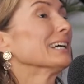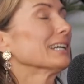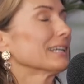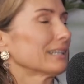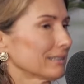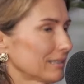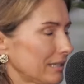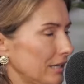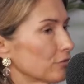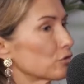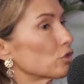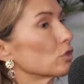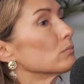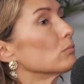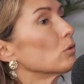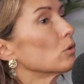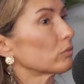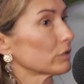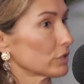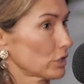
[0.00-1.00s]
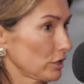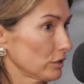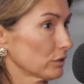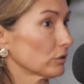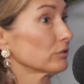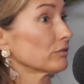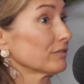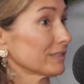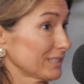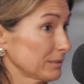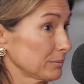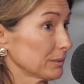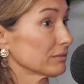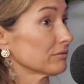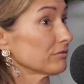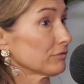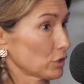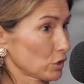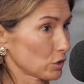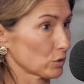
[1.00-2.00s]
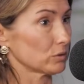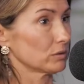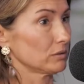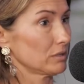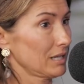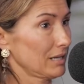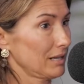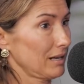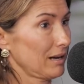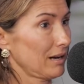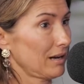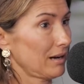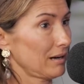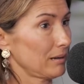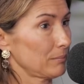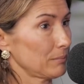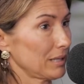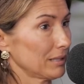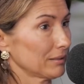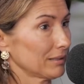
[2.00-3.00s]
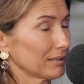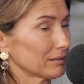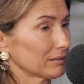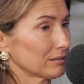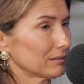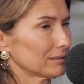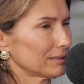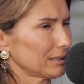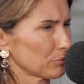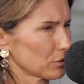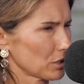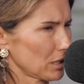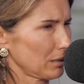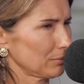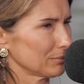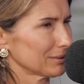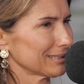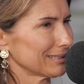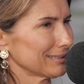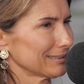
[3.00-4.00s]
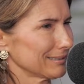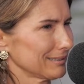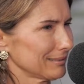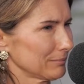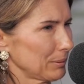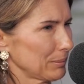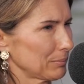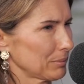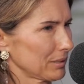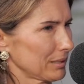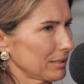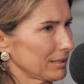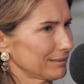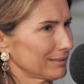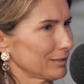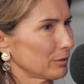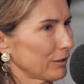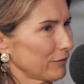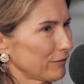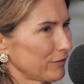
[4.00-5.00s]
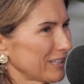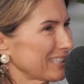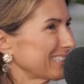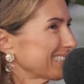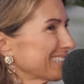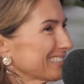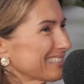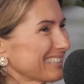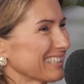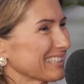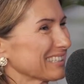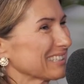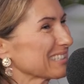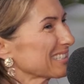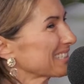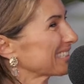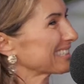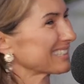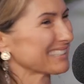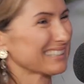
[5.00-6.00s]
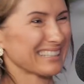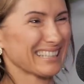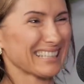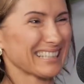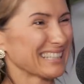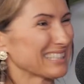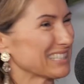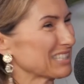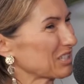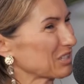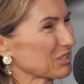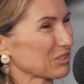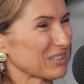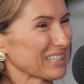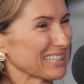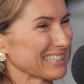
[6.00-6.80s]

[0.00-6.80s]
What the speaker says: it gives you more return on investment for sure. And that sometimes isn't. People think it's a quick fix, and it sure